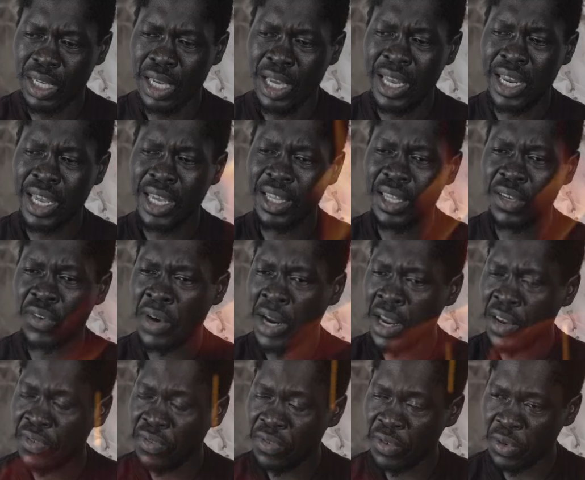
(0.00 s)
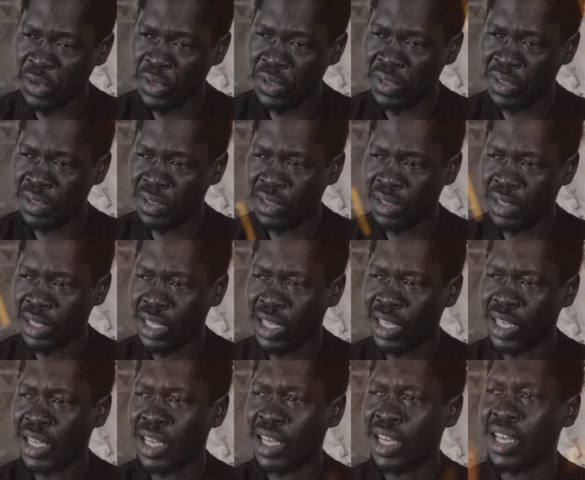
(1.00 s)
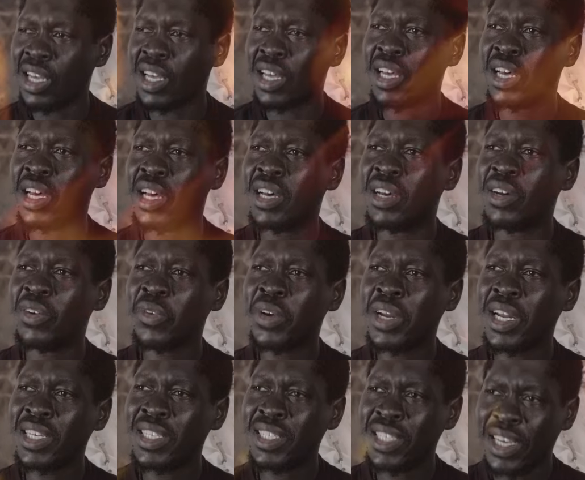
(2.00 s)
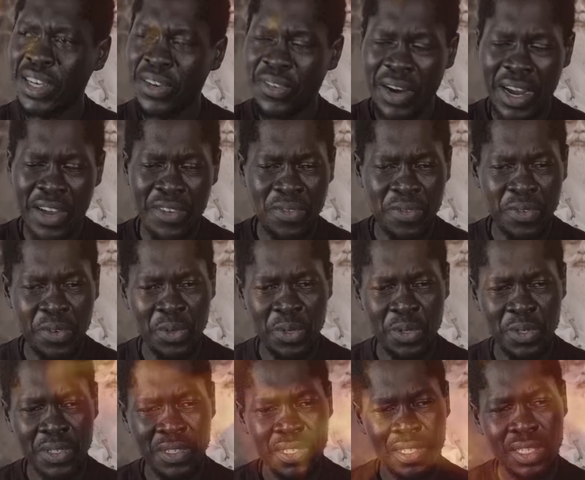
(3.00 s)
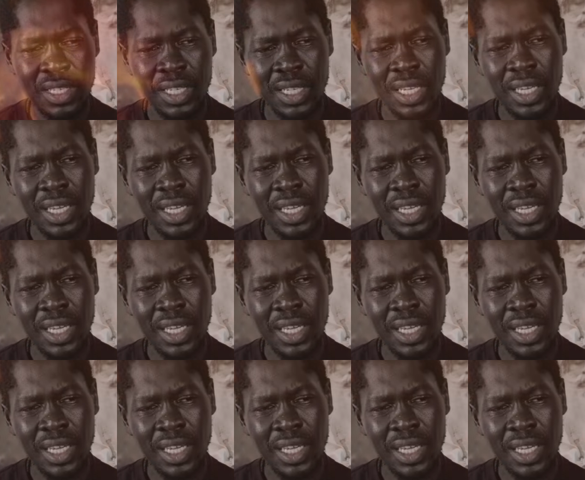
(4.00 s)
eating the right foods. When I say right foods,